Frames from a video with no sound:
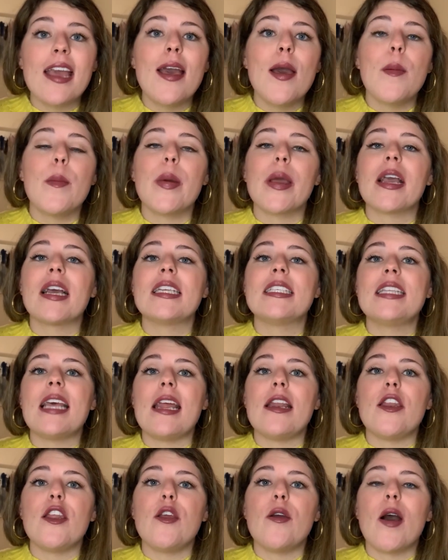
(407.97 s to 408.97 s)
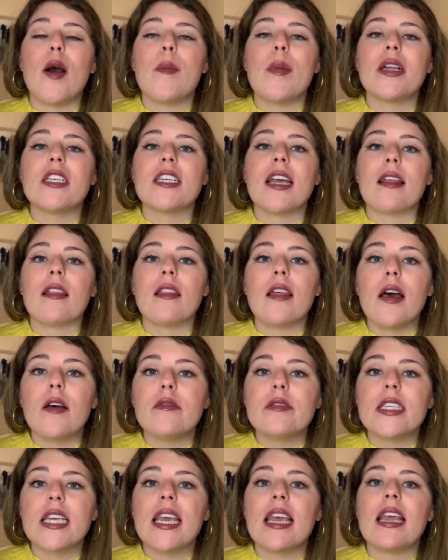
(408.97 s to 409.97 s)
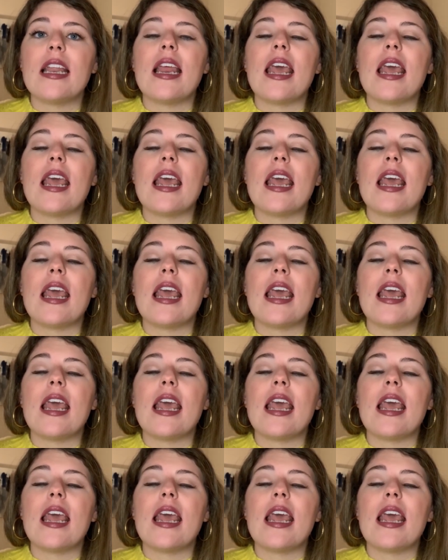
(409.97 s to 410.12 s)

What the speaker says: because they knew how much I loved it,